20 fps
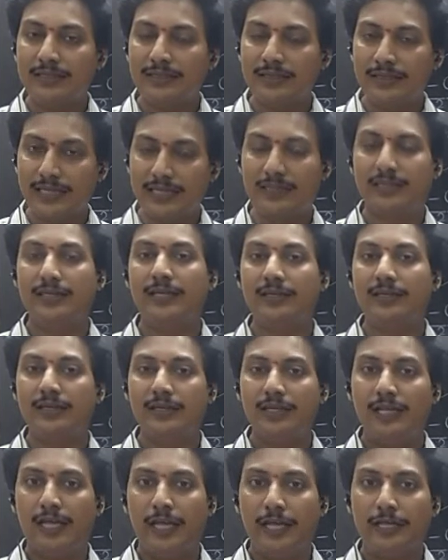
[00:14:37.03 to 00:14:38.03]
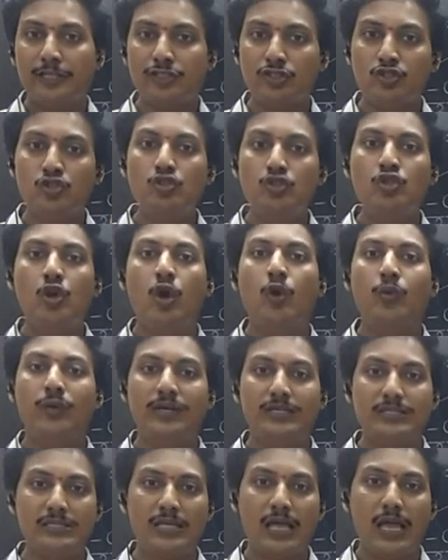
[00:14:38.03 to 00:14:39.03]
technique is
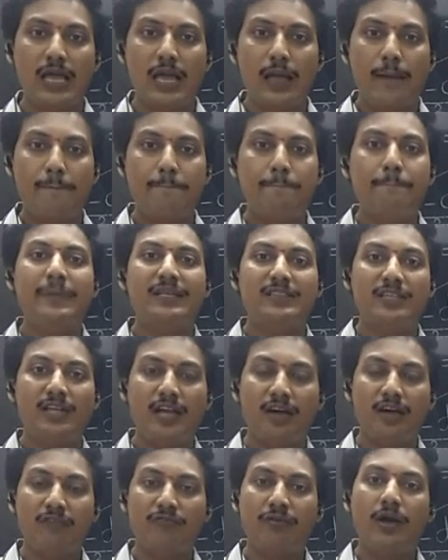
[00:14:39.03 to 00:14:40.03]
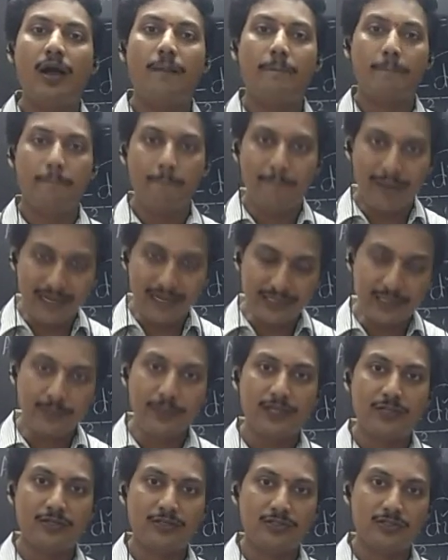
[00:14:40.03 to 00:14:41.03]
known as method of
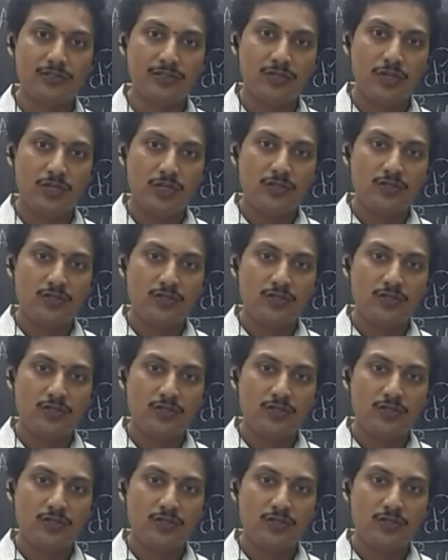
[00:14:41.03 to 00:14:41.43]
multipliers.